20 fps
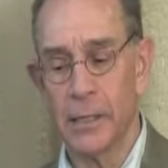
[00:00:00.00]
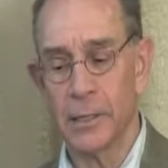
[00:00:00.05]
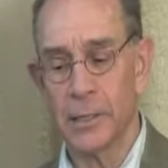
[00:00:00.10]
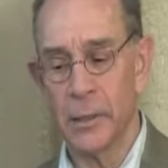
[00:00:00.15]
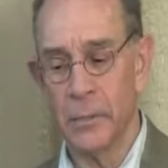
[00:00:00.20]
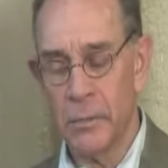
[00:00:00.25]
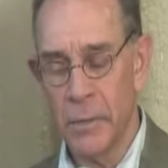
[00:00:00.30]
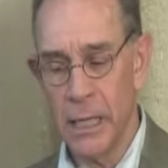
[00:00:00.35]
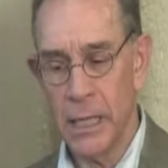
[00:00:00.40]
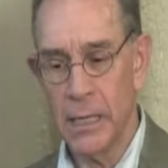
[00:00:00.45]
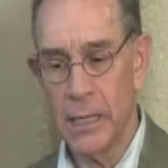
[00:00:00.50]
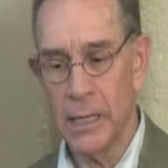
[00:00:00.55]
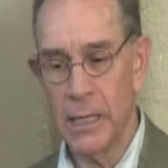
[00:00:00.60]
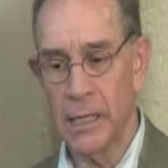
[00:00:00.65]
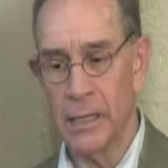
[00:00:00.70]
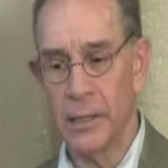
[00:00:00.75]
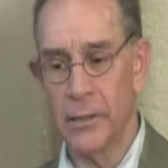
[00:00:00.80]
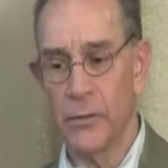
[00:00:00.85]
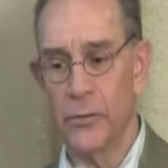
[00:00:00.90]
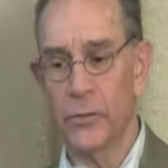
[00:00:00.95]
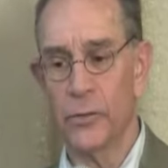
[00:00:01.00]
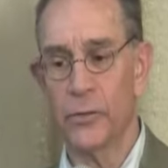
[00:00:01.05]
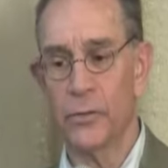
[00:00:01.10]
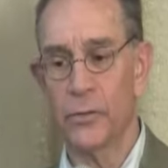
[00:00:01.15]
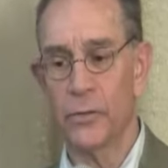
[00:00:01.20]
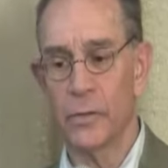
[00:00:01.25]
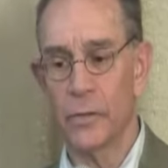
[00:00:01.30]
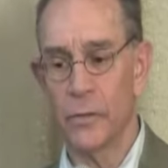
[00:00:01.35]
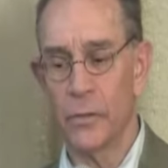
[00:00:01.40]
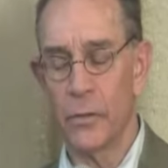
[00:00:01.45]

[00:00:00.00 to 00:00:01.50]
to me, is